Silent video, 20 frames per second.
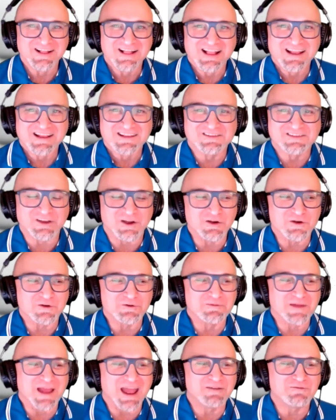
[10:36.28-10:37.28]
so
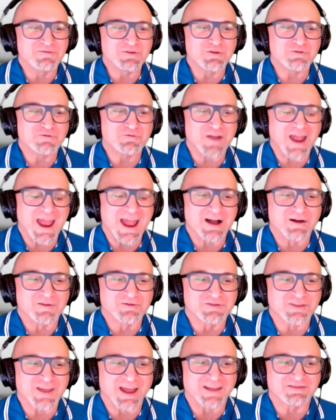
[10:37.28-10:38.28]
have you found
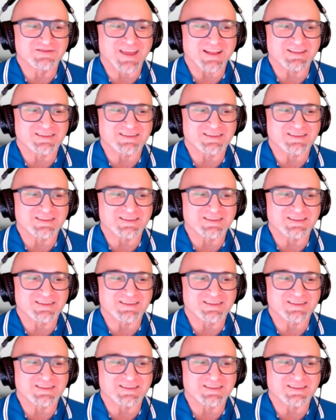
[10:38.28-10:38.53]
that